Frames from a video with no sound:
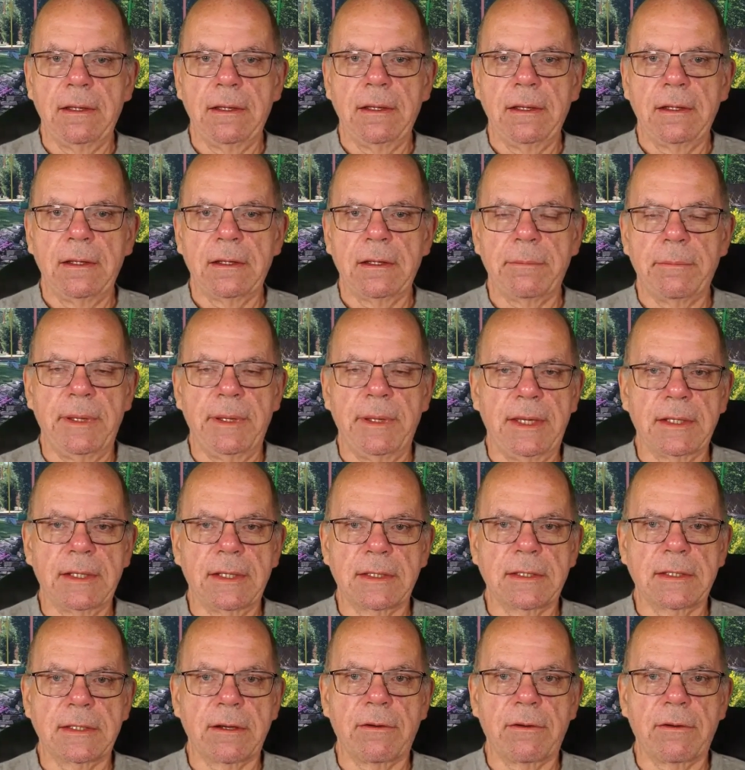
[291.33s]
to be
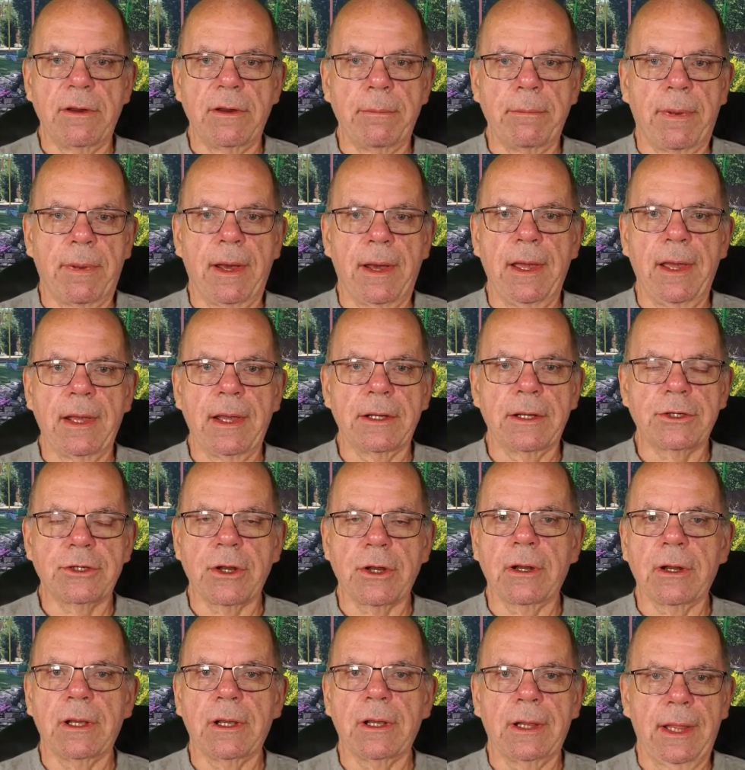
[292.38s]
considering buying a
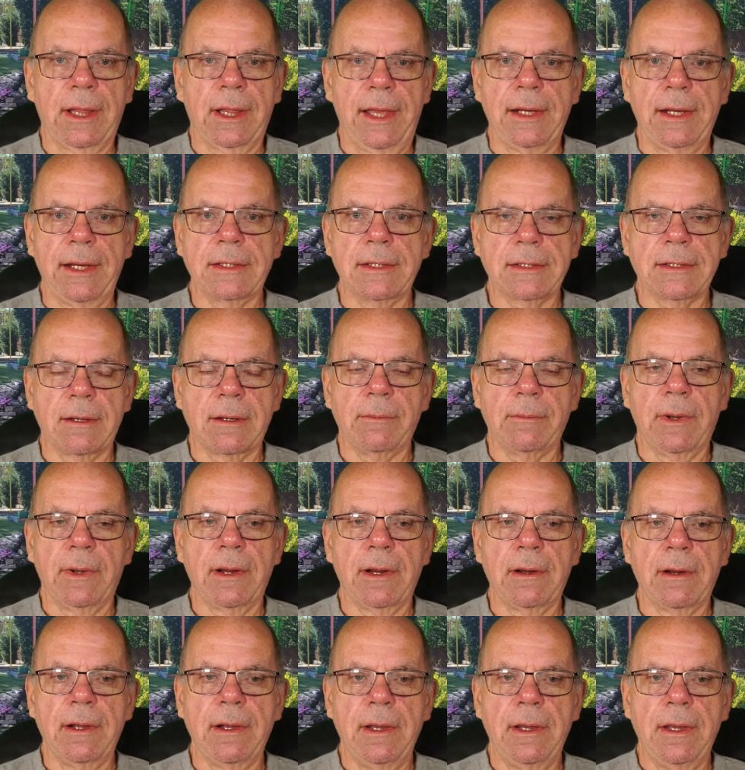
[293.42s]
chunk of land
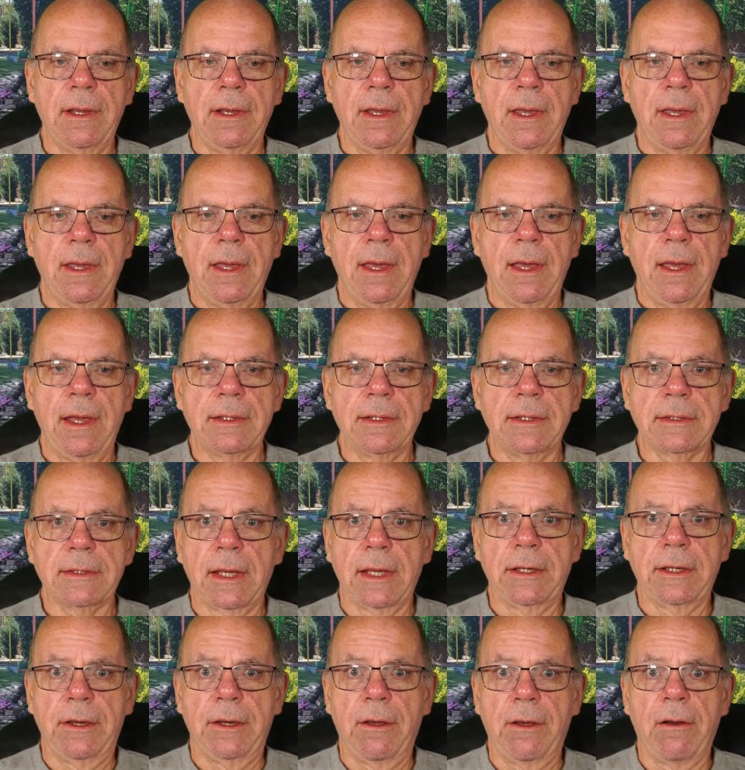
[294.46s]
somewhere? He's
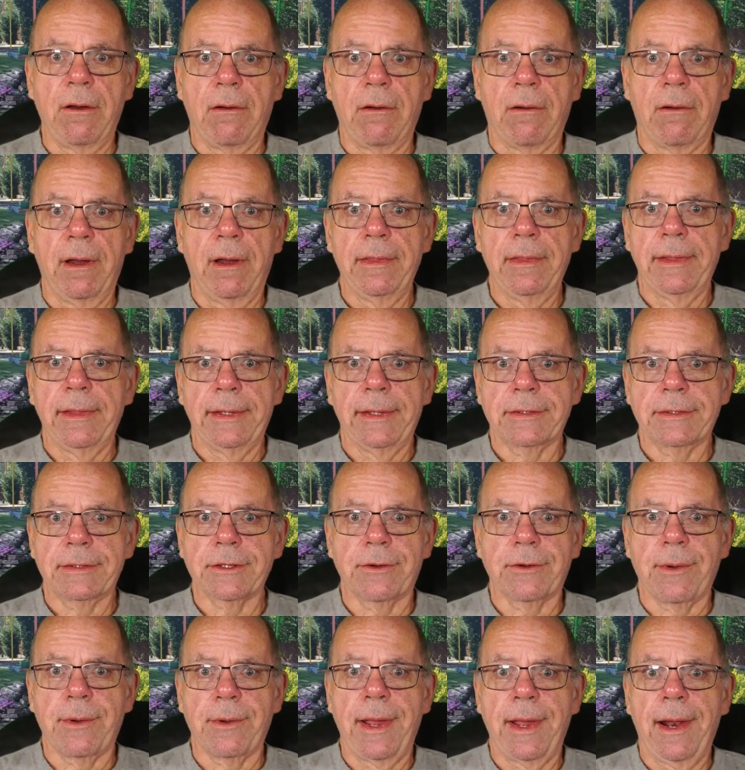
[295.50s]
like, no, I think it's a
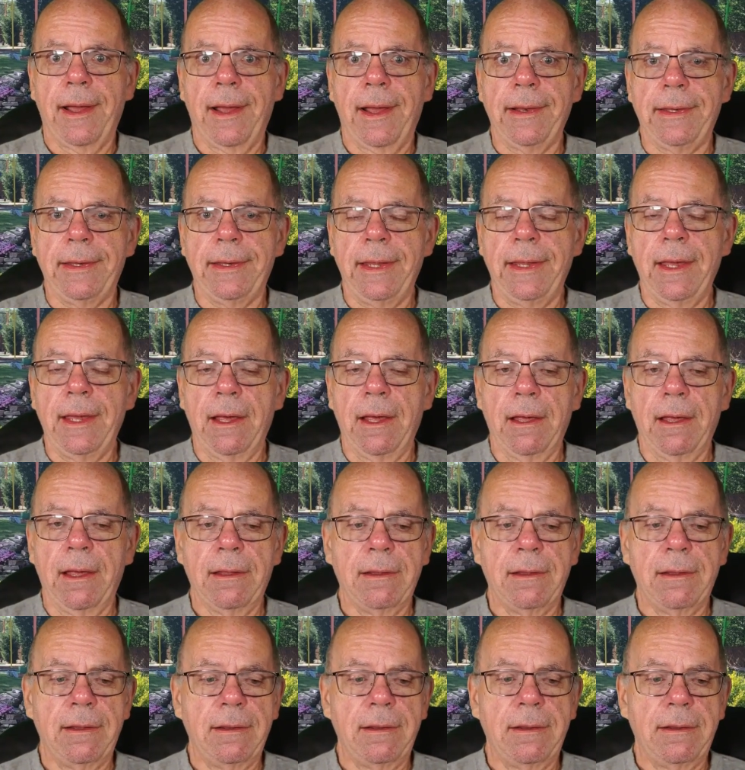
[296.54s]
great idea.
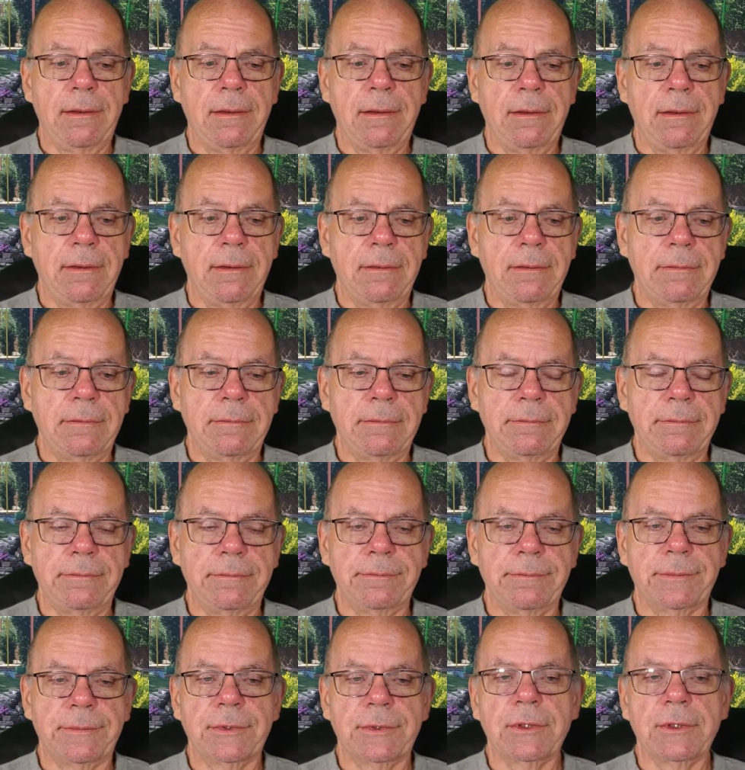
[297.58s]

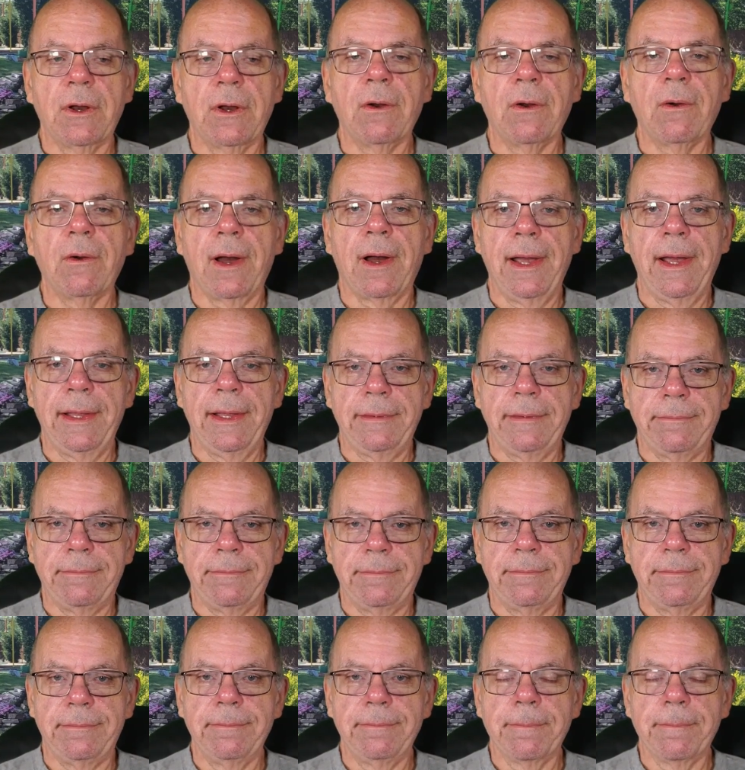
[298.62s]
So I
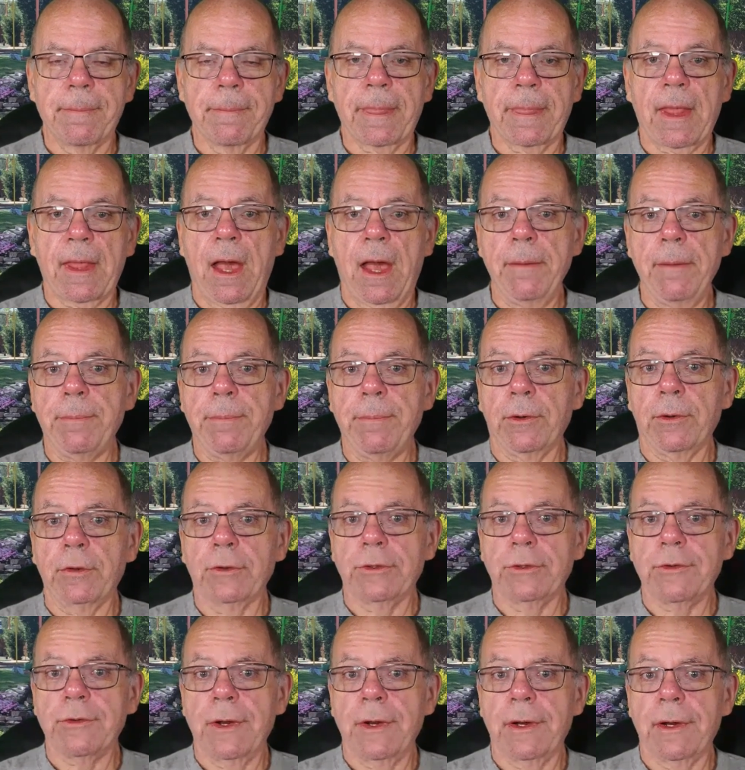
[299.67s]
I pulled the
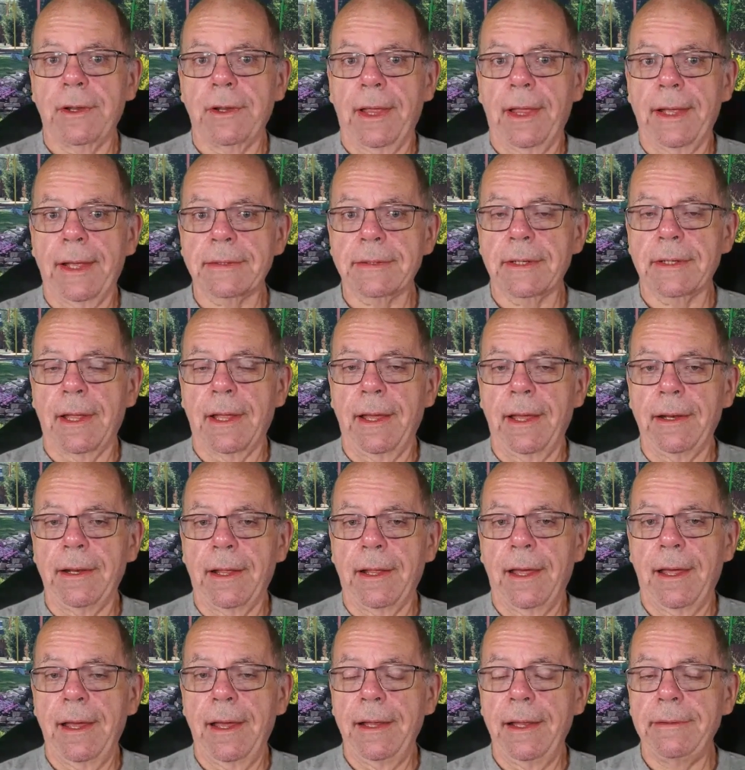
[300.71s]
trigger last night.
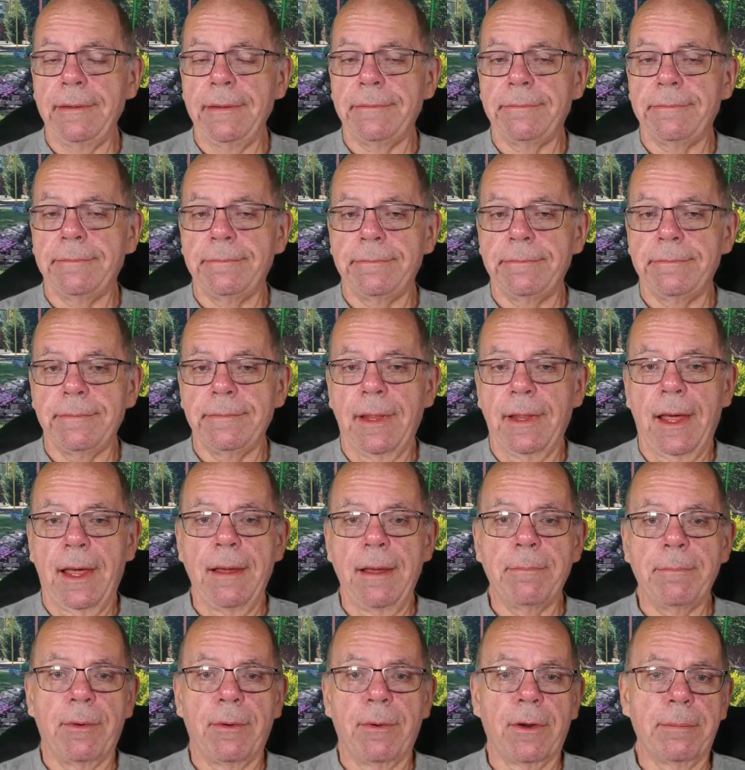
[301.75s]
I
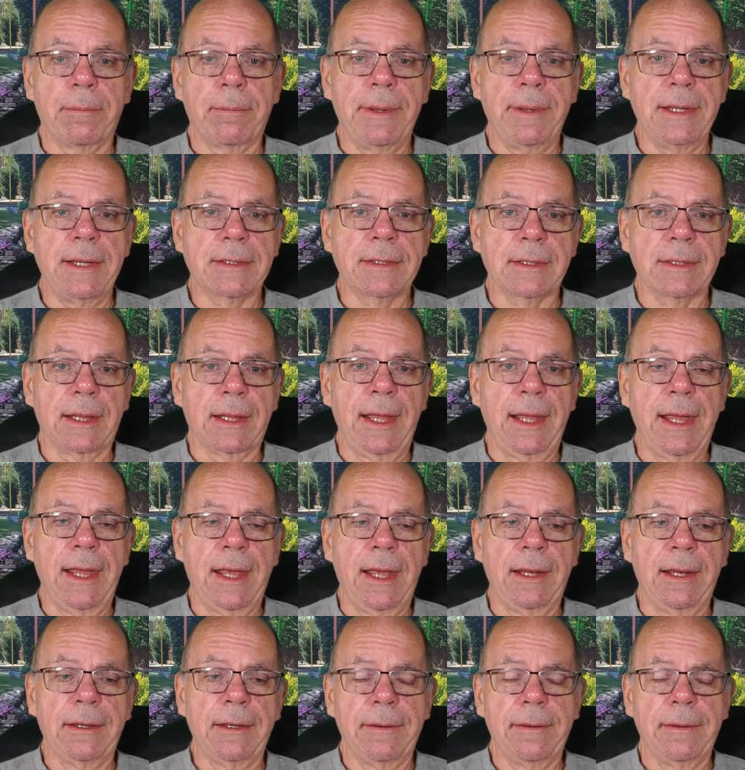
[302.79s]
bought a piece of land.